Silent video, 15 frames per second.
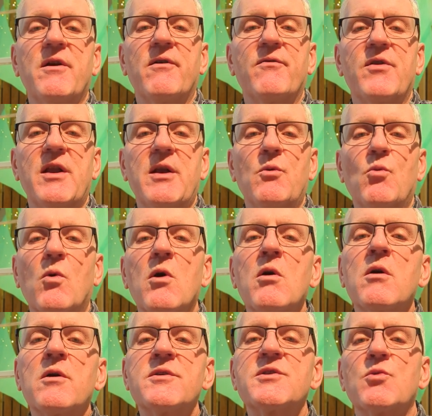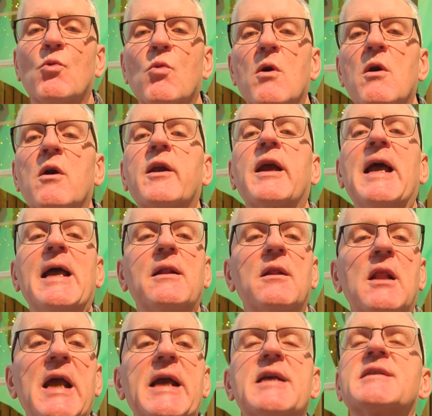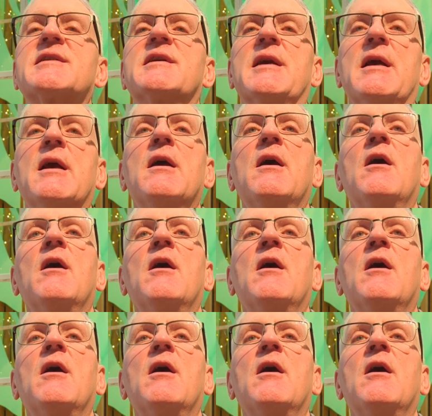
of the words, work, and legacy